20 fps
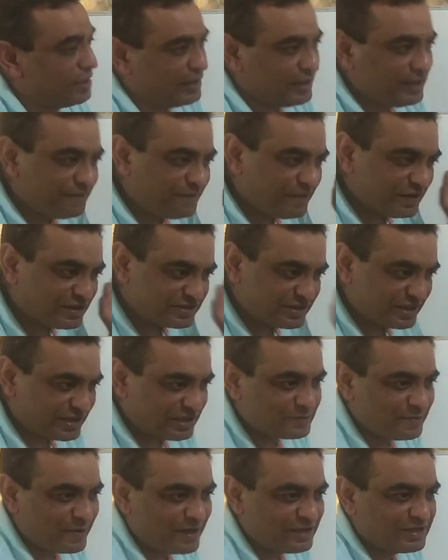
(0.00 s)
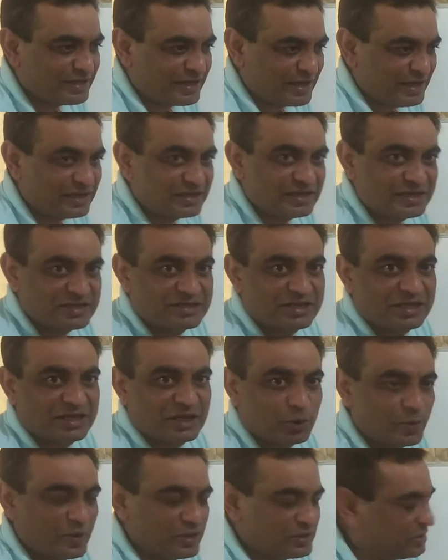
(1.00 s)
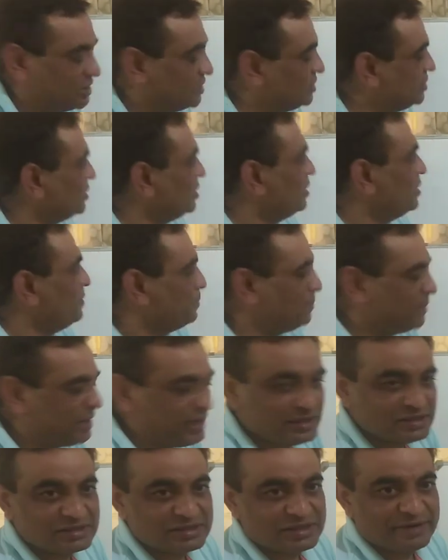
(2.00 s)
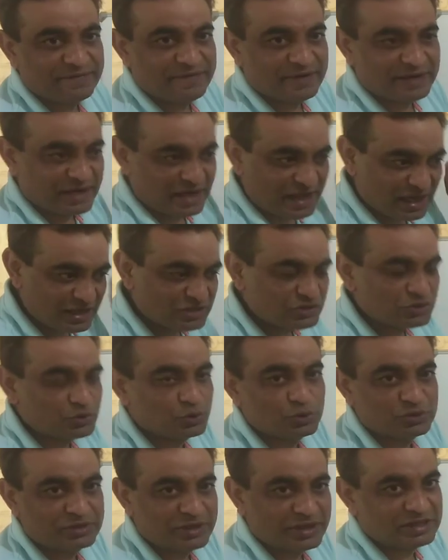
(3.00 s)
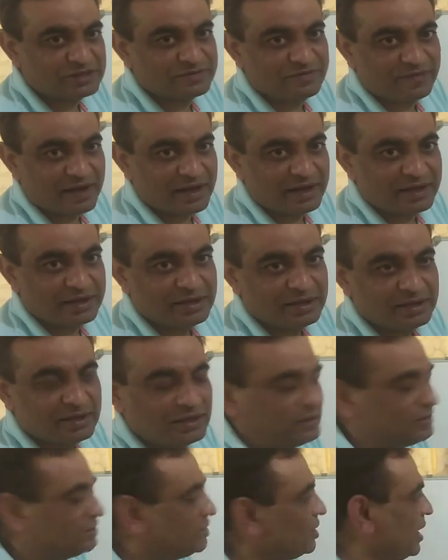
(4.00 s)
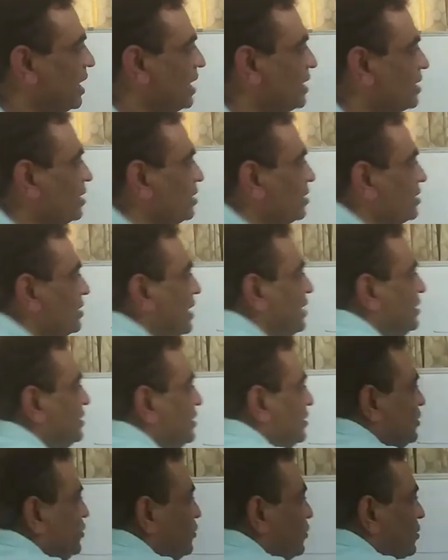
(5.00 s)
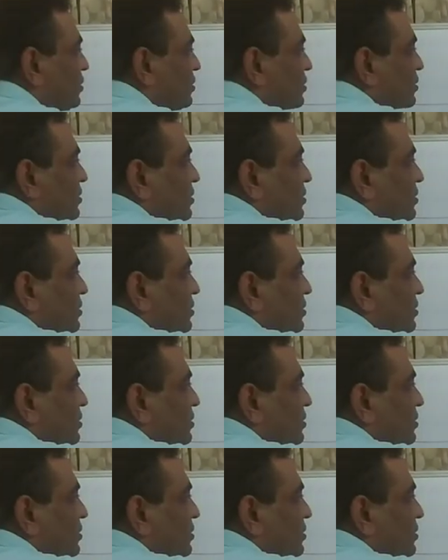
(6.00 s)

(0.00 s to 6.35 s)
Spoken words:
If it satisfies the characteristic equation, means if it has to satisfy the angle criterion